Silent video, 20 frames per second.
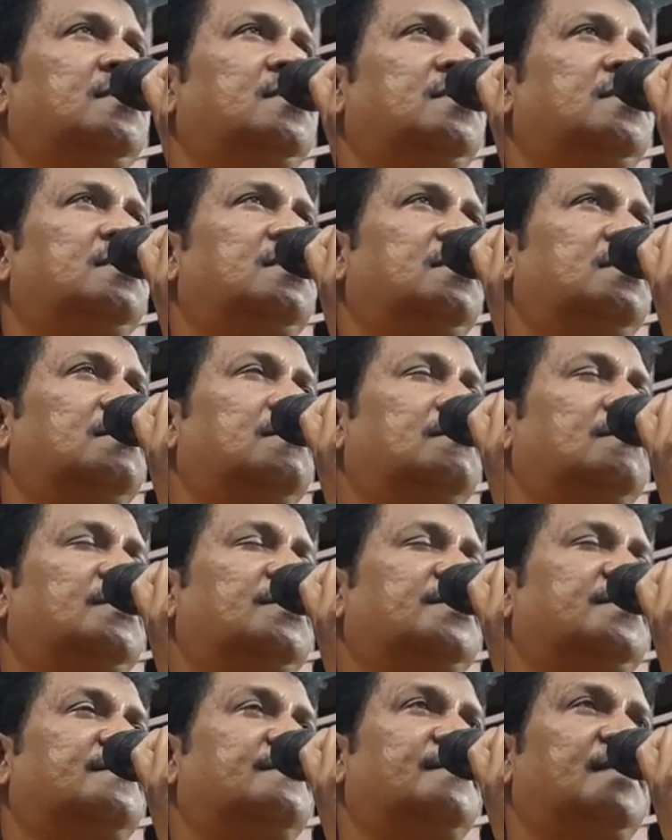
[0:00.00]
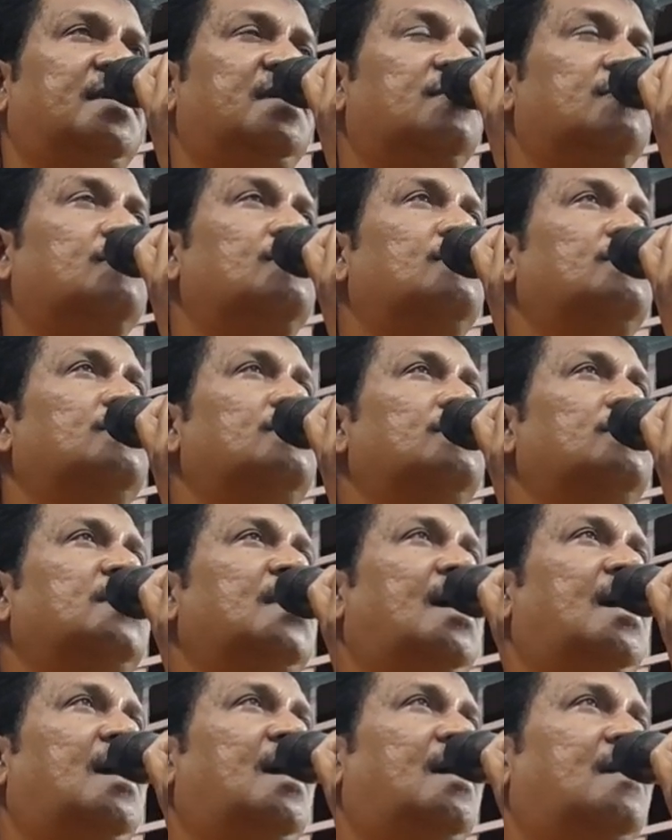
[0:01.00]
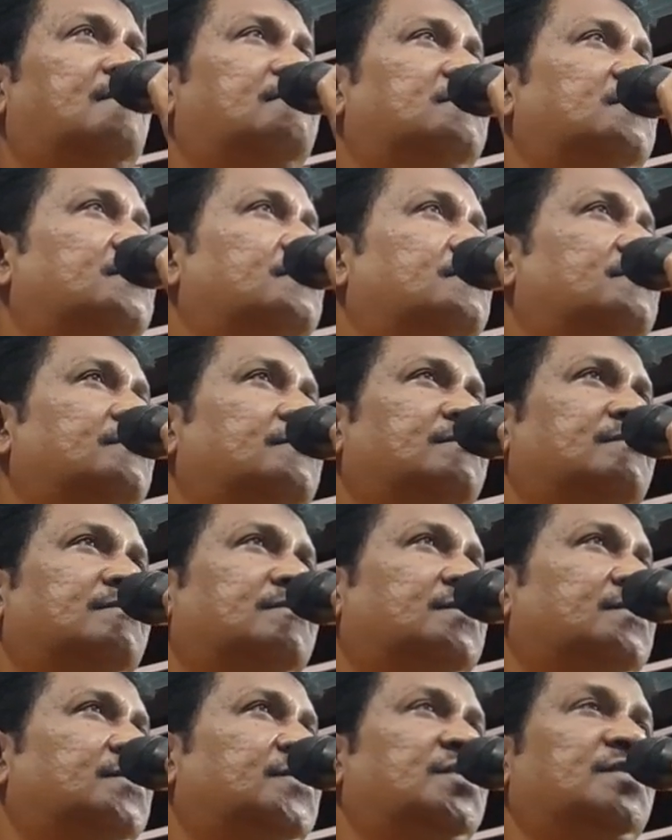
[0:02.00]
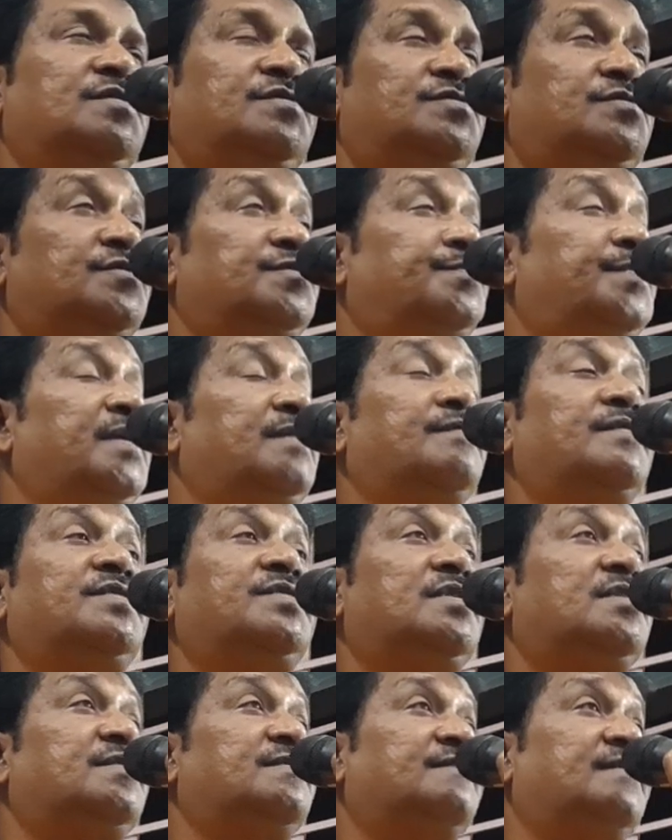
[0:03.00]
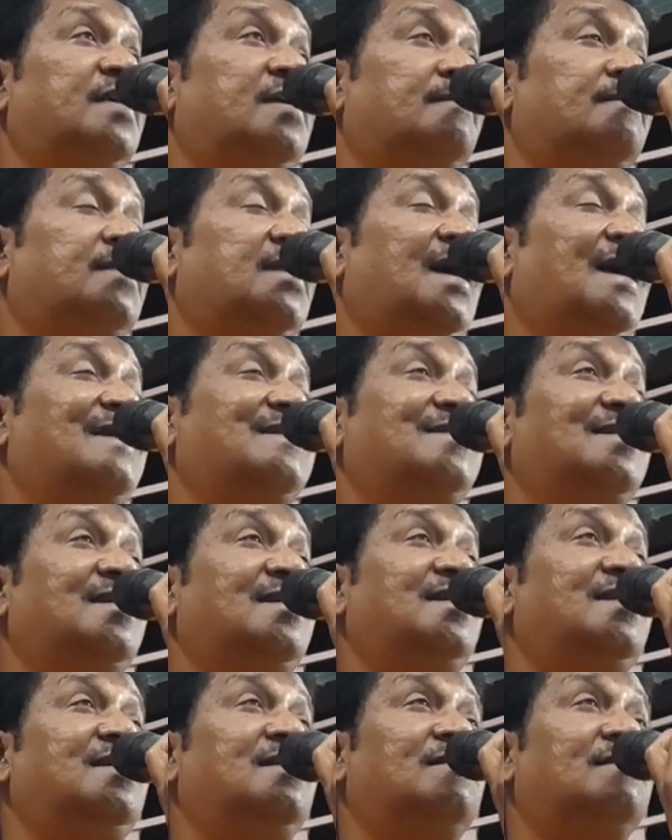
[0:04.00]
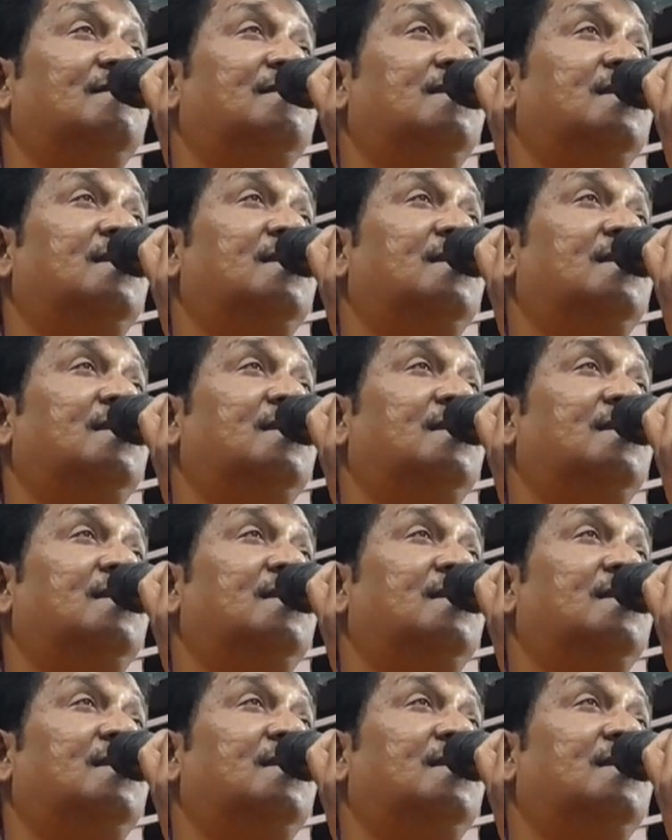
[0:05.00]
He was very cool and he used to speak with us very nicely.